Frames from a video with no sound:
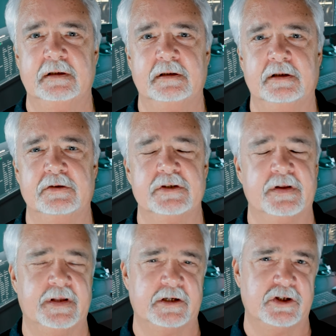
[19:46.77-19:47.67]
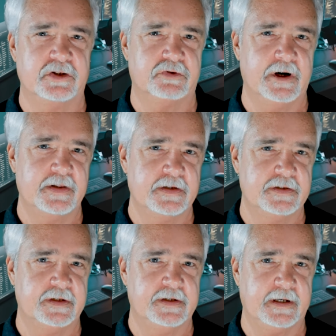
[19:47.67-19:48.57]
You think she strengthens
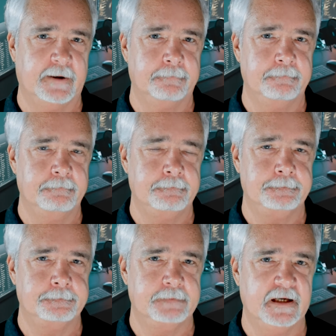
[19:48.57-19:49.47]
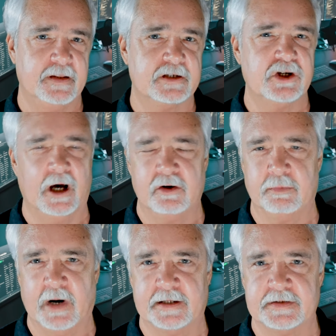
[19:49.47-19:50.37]
the ticket? Do you think she
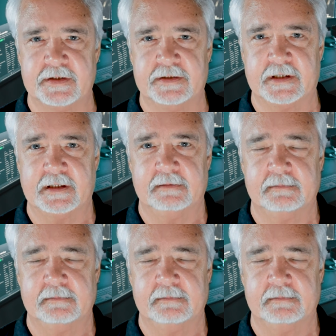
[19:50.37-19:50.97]
undermines the ticket?